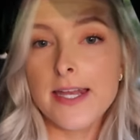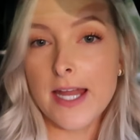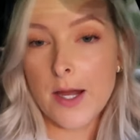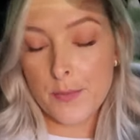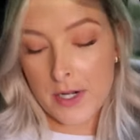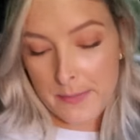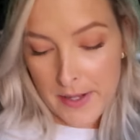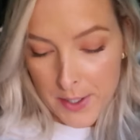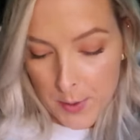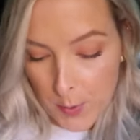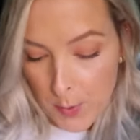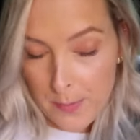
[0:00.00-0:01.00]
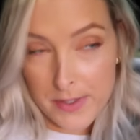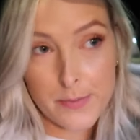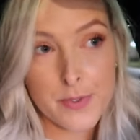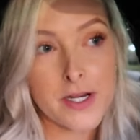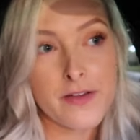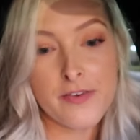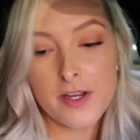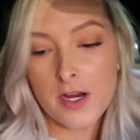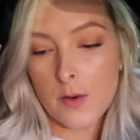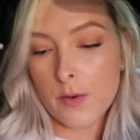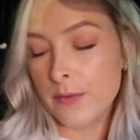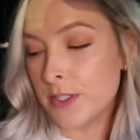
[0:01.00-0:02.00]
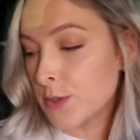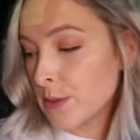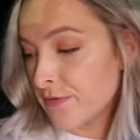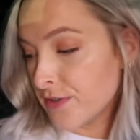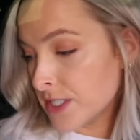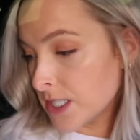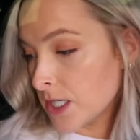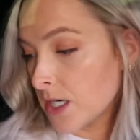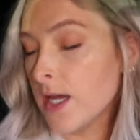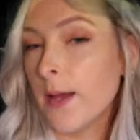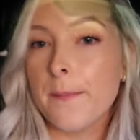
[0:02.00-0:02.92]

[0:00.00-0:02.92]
now I'm running back home and then we're gonna figure out what we're doing for dinner.